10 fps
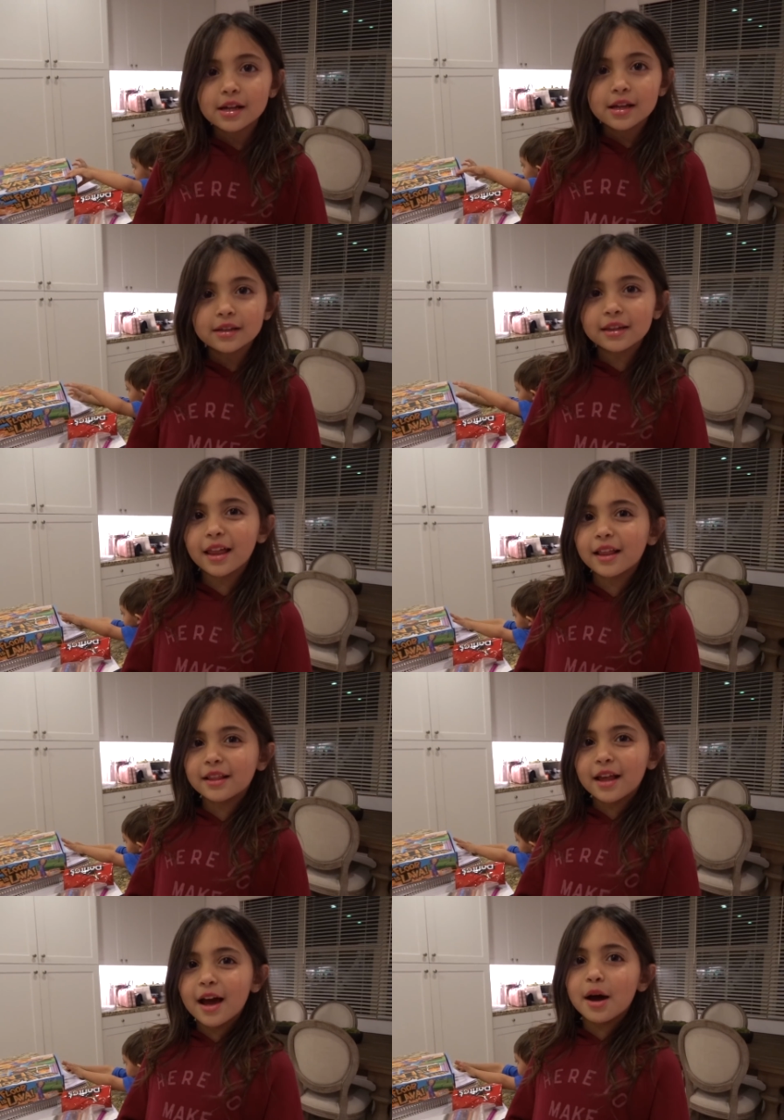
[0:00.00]
A what?
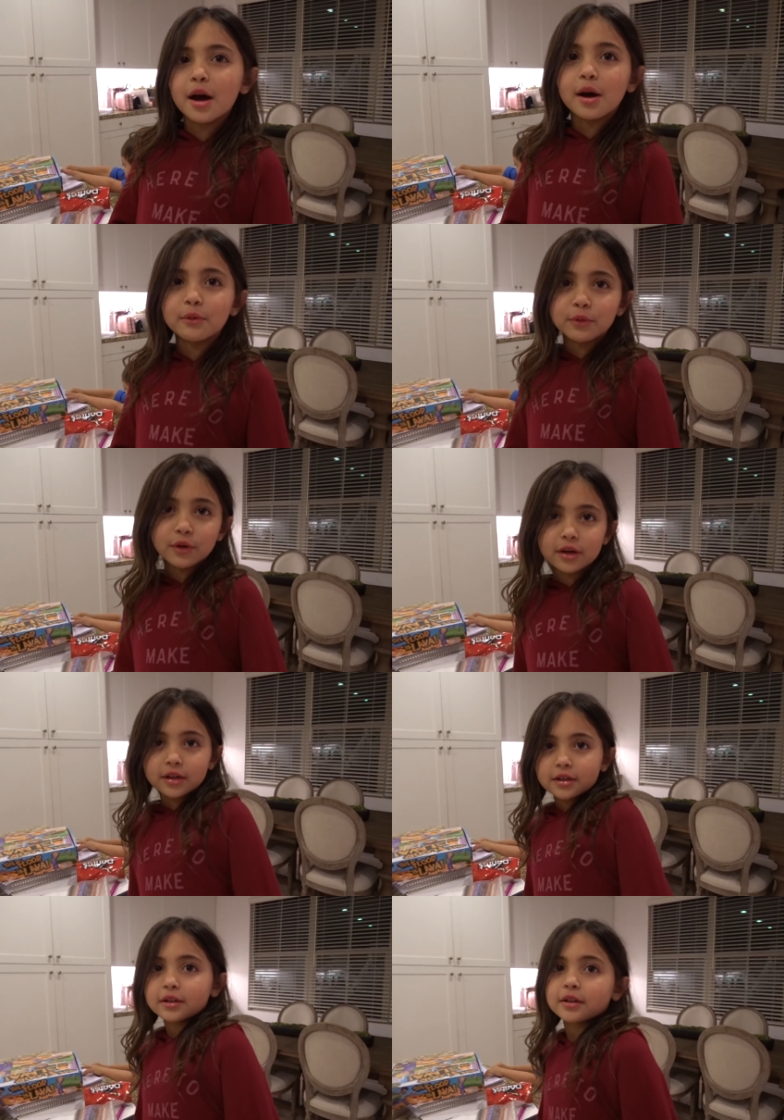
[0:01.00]
An
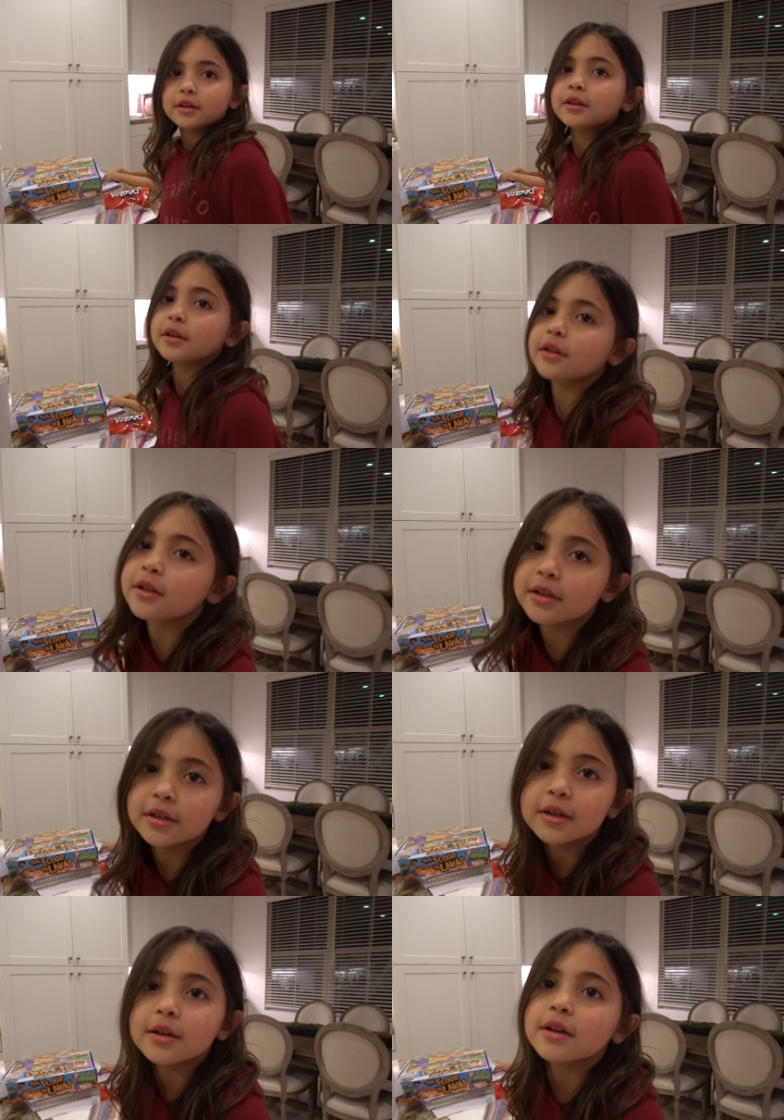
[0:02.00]
award. An award.
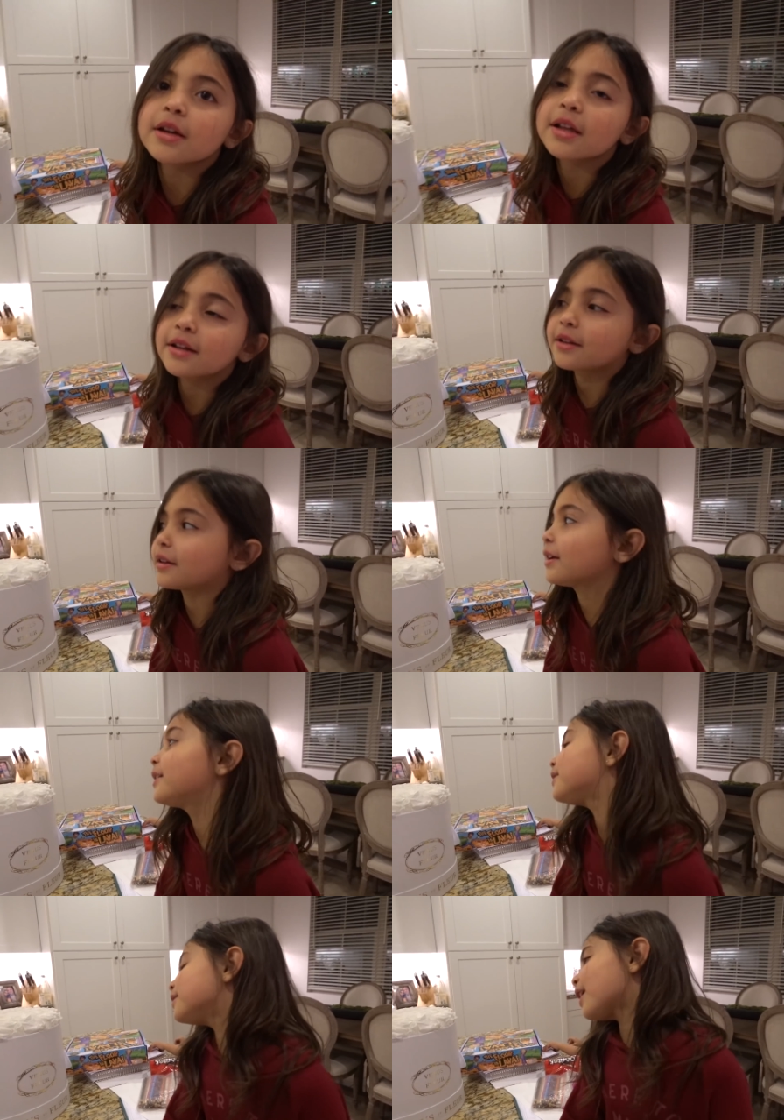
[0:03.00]
What kind of
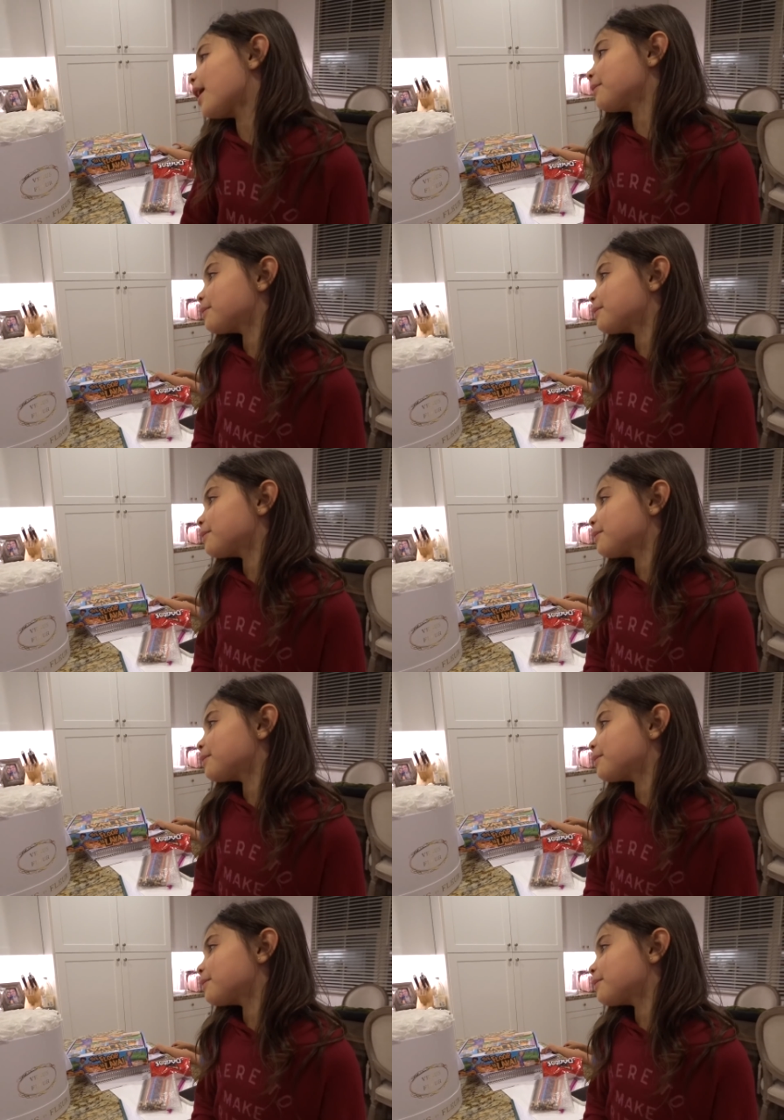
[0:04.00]
award? Not